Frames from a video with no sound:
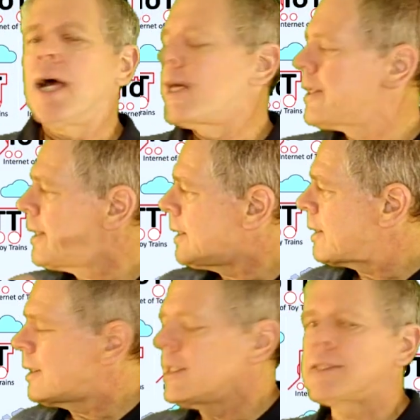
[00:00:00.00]
And
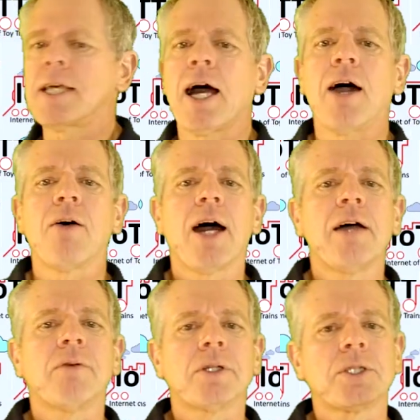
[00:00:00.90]
here is how I
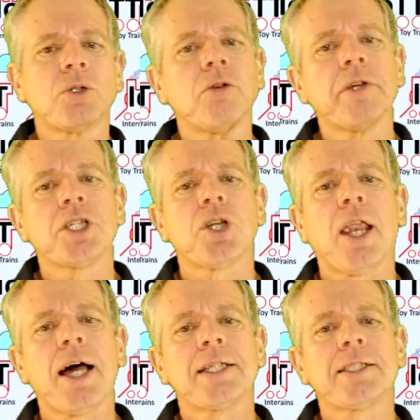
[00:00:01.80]
want to
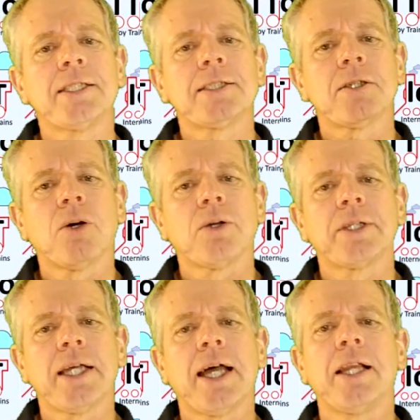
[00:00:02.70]
visualize this on
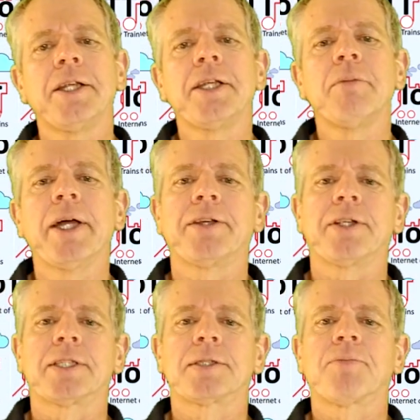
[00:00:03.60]
the L E D
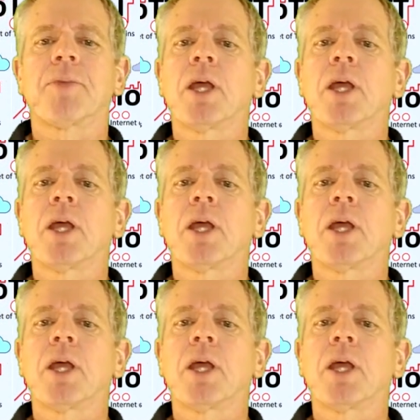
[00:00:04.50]
matrix.